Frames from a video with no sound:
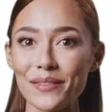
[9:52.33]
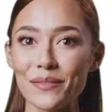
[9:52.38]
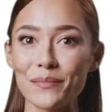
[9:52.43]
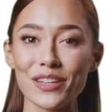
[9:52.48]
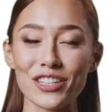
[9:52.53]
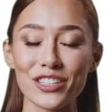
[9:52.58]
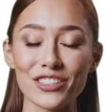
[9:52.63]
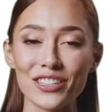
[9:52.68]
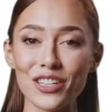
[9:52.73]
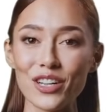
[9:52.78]

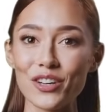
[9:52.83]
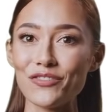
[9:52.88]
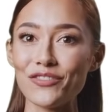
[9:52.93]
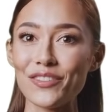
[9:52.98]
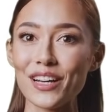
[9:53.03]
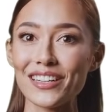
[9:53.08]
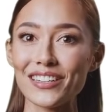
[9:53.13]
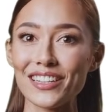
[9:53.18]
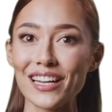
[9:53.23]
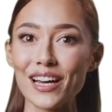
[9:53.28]
because
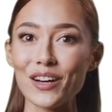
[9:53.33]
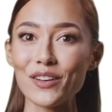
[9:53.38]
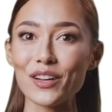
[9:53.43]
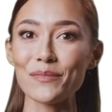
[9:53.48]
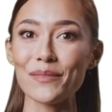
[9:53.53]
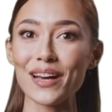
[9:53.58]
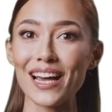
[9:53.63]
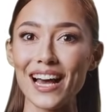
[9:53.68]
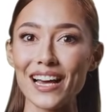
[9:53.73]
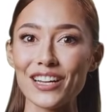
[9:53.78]
low-fat dairy
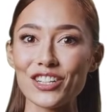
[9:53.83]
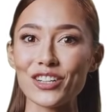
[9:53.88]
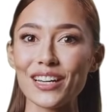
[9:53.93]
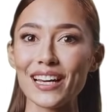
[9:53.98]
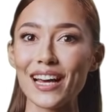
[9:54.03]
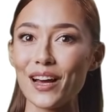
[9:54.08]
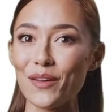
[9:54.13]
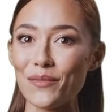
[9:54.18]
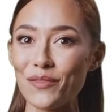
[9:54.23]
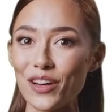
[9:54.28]
may actually
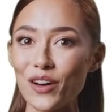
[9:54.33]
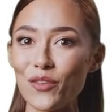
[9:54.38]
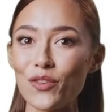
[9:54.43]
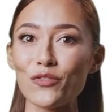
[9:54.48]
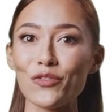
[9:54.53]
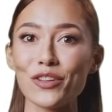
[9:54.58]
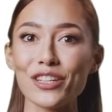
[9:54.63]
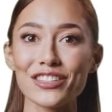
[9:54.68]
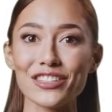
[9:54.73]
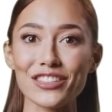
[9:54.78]
help lower
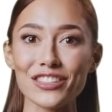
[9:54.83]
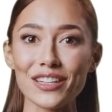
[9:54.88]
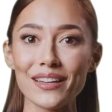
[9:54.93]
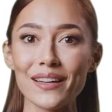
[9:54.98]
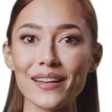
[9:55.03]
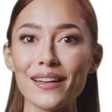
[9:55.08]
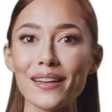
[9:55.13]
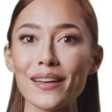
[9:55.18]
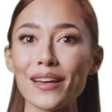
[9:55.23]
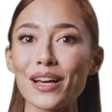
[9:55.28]
risk,
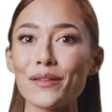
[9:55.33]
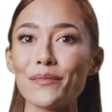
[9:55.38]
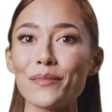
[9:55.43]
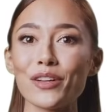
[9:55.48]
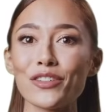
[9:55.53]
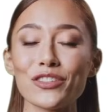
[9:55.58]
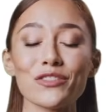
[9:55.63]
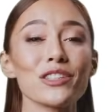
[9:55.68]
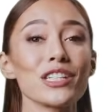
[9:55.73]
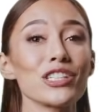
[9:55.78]
and
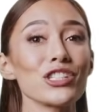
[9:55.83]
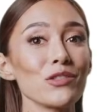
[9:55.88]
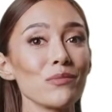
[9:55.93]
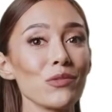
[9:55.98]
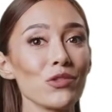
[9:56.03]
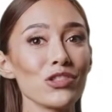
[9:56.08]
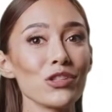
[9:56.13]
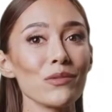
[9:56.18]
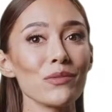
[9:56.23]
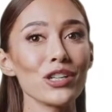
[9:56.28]
most
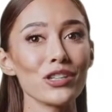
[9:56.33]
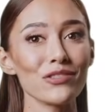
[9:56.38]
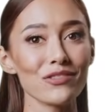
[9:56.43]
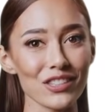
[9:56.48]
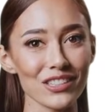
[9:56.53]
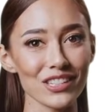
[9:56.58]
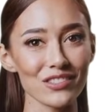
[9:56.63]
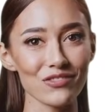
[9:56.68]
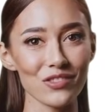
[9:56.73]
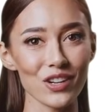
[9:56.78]
vegetables are
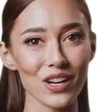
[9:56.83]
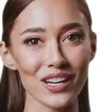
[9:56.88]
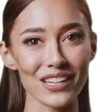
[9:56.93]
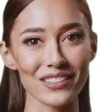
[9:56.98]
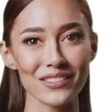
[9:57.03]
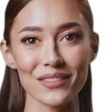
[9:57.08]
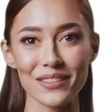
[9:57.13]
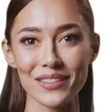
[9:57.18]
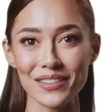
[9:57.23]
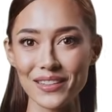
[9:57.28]
perfectly
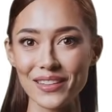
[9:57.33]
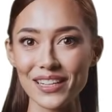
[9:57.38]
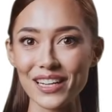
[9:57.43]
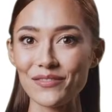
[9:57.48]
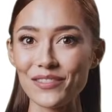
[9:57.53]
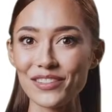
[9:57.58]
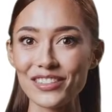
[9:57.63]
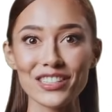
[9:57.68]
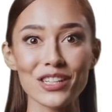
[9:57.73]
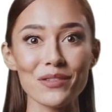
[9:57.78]
fine,
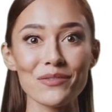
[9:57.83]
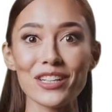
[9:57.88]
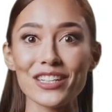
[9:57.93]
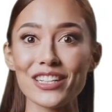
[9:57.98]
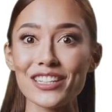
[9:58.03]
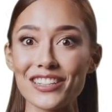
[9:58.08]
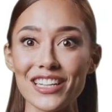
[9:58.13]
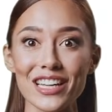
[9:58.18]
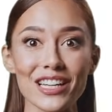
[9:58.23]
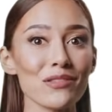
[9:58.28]
even some that
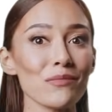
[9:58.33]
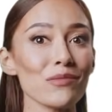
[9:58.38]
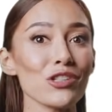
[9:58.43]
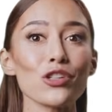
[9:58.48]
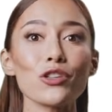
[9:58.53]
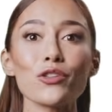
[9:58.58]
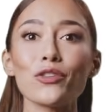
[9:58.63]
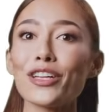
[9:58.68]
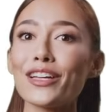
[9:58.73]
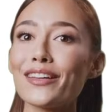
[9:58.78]
contain
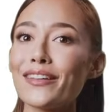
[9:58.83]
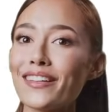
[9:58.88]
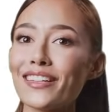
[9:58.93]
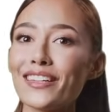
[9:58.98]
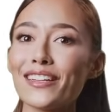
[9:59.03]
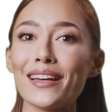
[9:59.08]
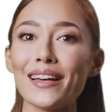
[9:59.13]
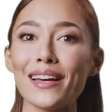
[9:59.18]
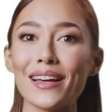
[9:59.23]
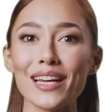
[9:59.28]

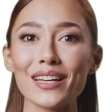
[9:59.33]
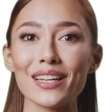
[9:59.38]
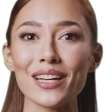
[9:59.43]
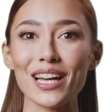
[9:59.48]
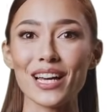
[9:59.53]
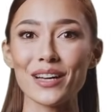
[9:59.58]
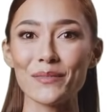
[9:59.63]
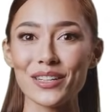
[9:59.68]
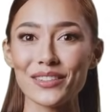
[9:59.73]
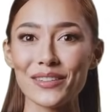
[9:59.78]
purines. And
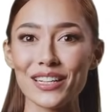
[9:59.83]
claiming